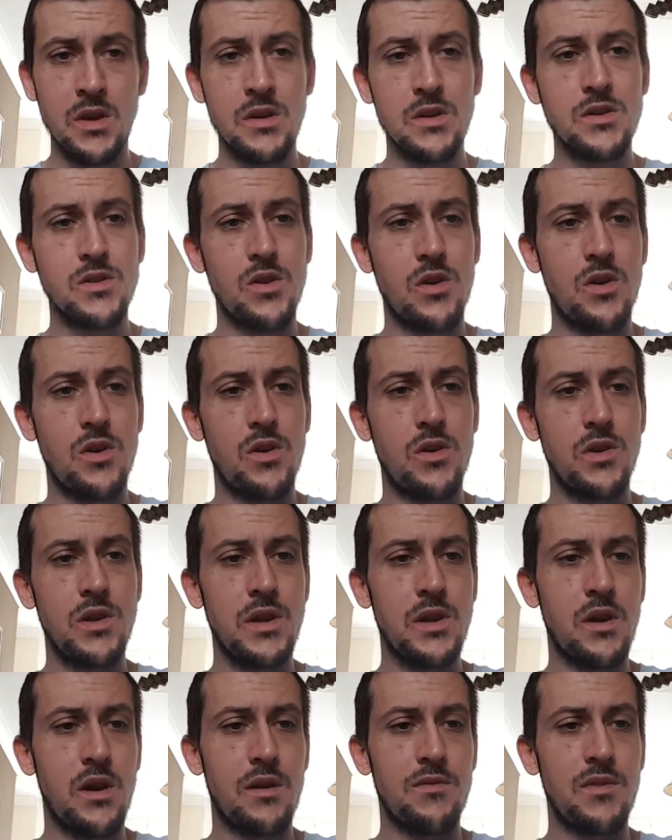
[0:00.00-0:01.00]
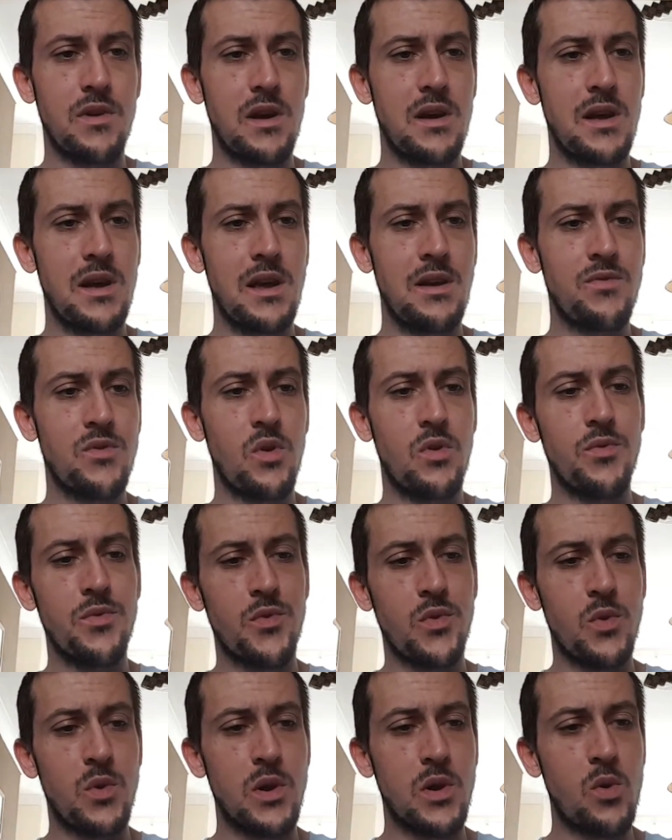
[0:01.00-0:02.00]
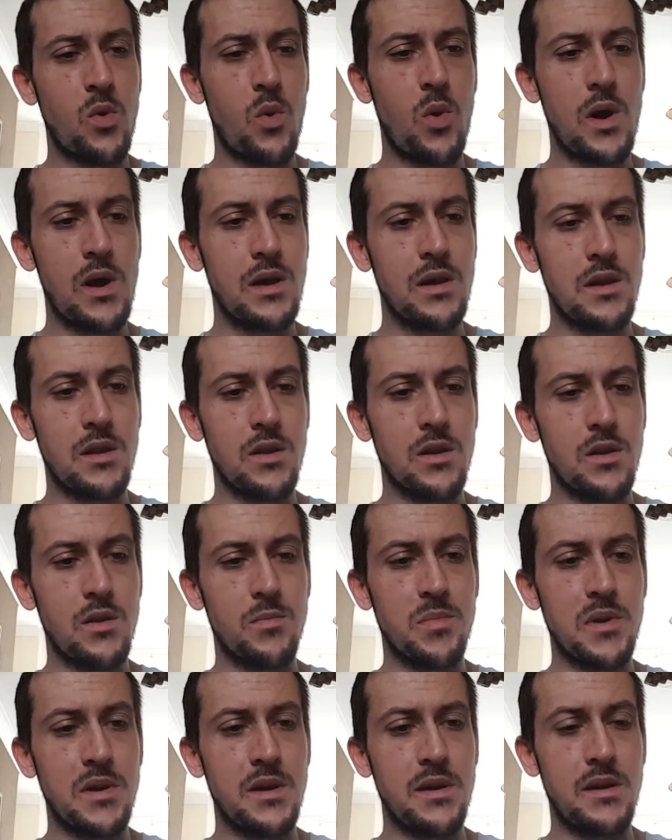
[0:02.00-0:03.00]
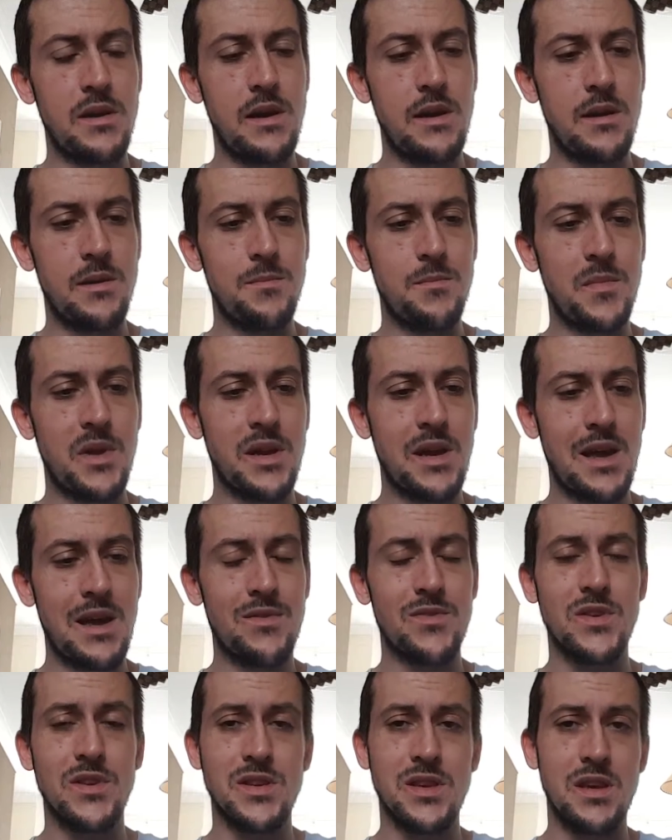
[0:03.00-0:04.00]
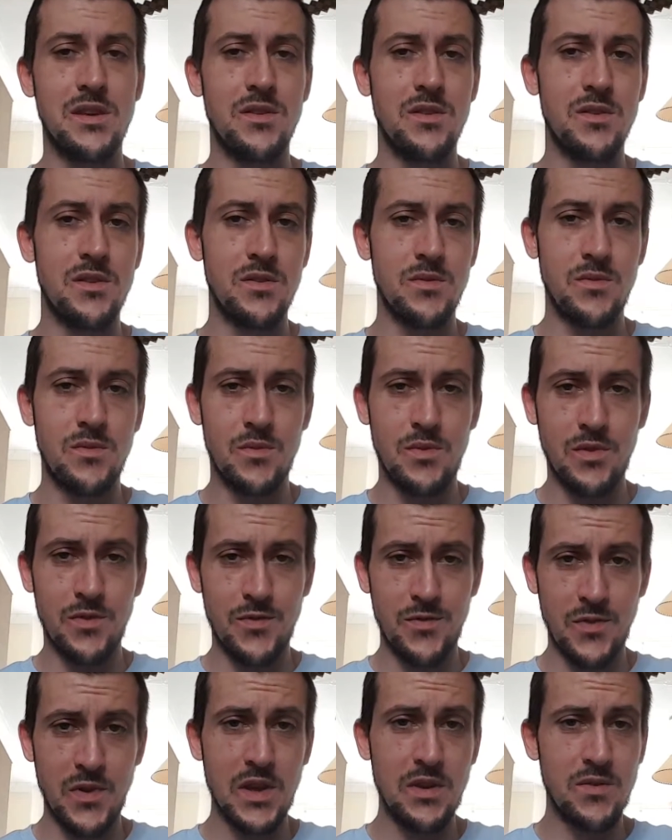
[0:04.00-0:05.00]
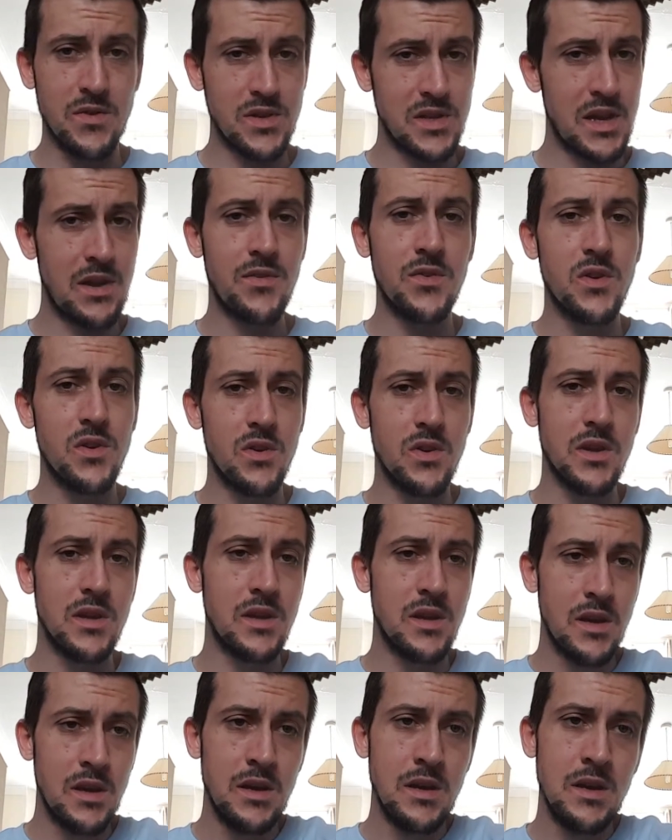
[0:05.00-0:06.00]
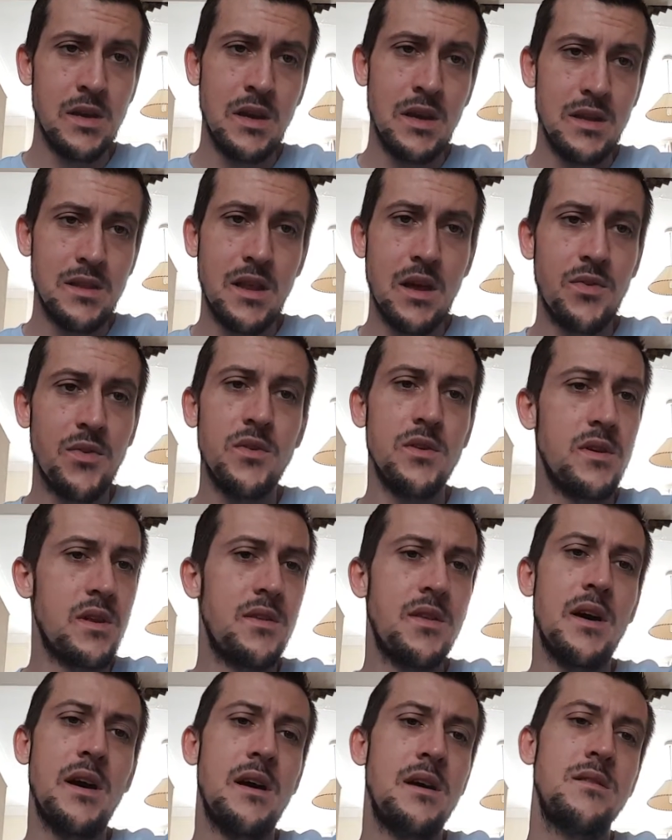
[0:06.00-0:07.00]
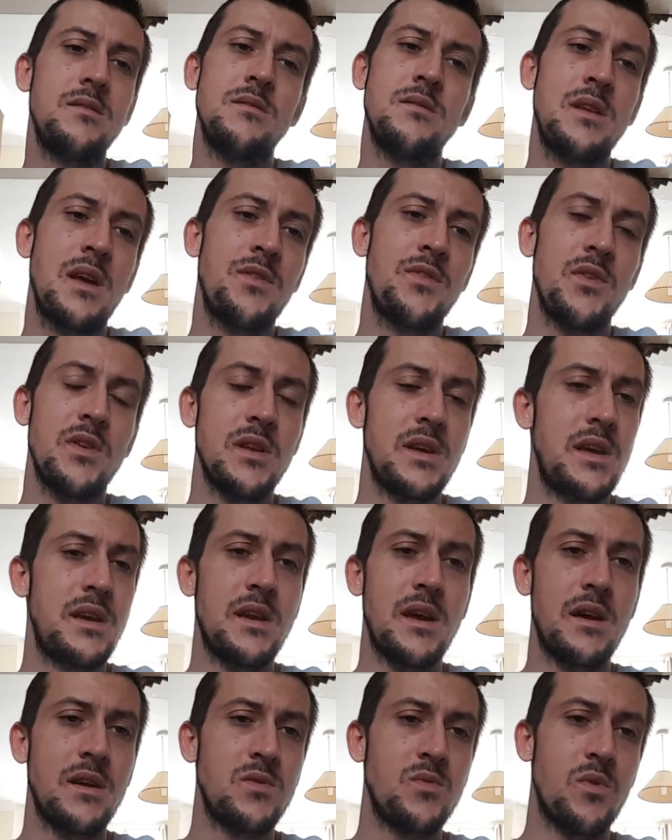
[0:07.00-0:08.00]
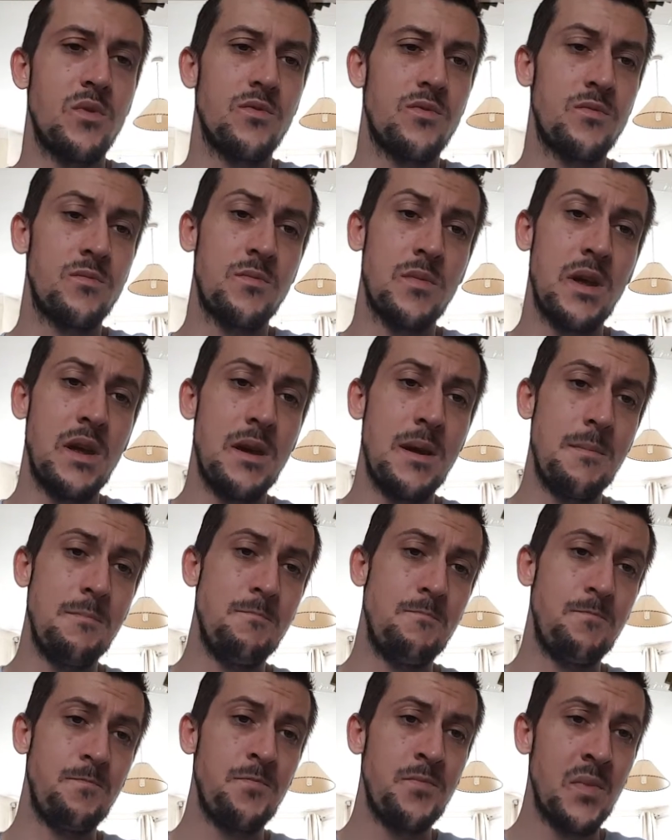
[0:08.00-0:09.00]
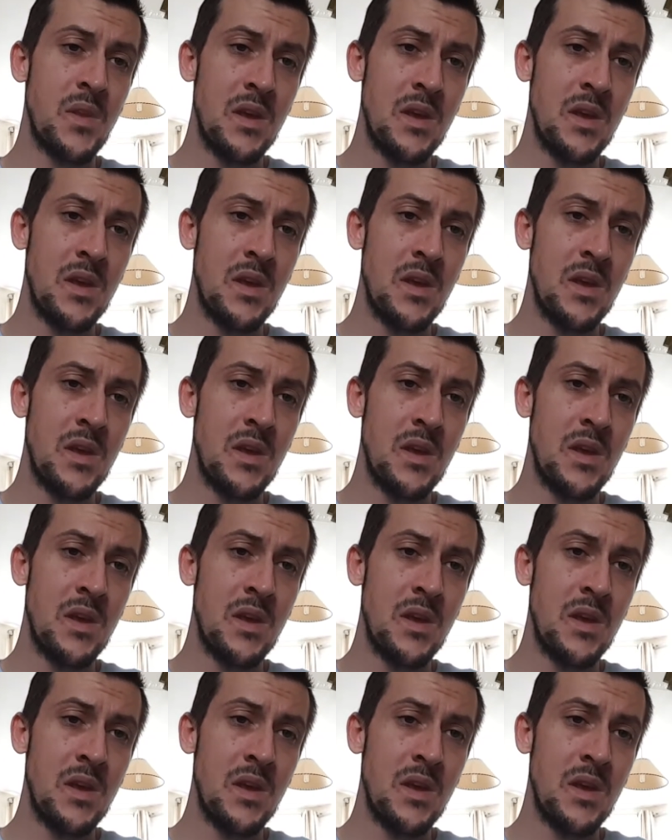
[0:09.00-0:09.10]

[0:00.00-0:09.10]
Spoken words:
So I have gone through it quite a little bit, and I have to say the flavour's definitely there, definitely a nice one. And